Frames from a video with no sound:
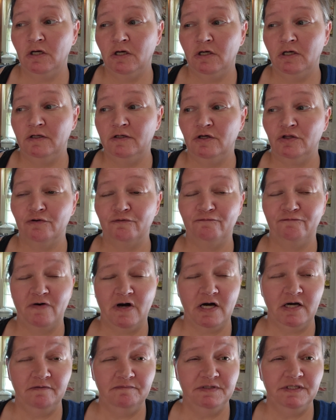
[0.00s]
another
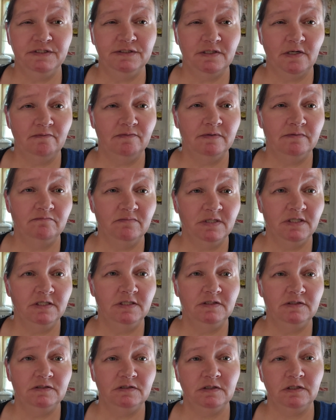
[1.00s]
5 to 7
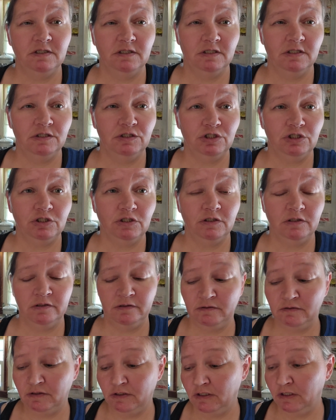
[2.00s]
minutes ish,
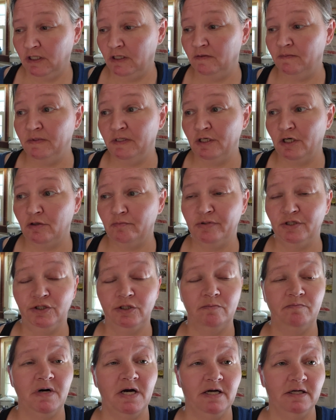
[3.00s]
and then I'll put the
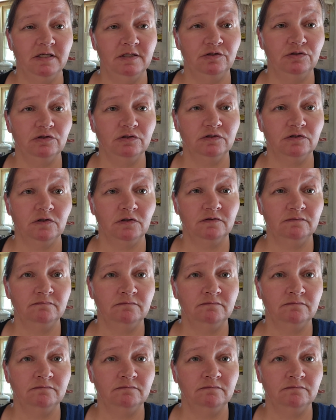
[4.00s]
pie edgers on.